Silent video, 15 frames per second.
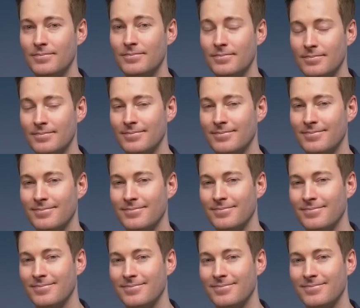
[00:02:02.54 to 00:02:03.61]

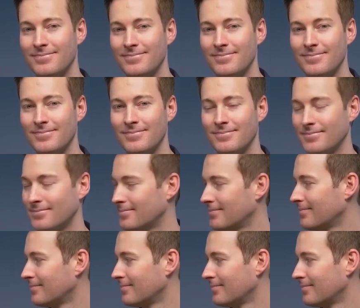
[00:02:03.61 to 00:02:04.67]

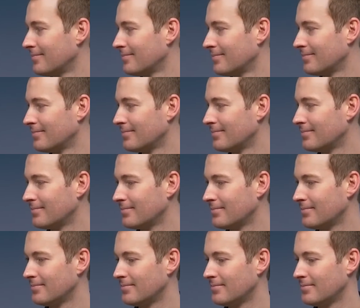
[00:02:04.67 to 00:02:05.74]

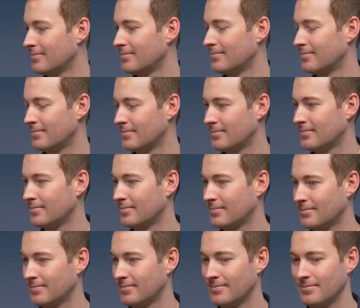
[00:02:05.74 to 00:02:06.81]

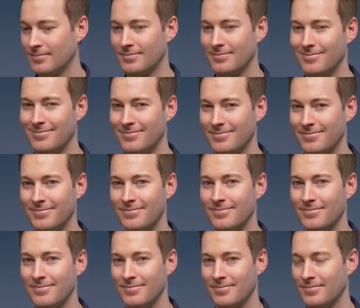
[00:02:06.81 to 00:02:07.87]

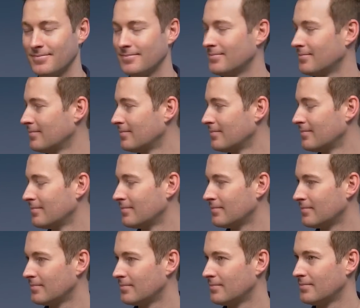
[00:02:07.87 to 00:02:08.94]

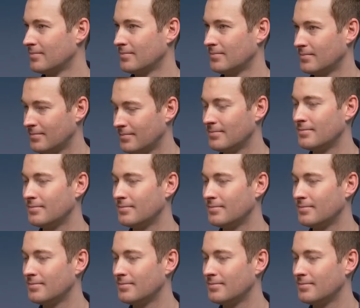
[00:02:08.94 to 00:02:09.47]
[no speech]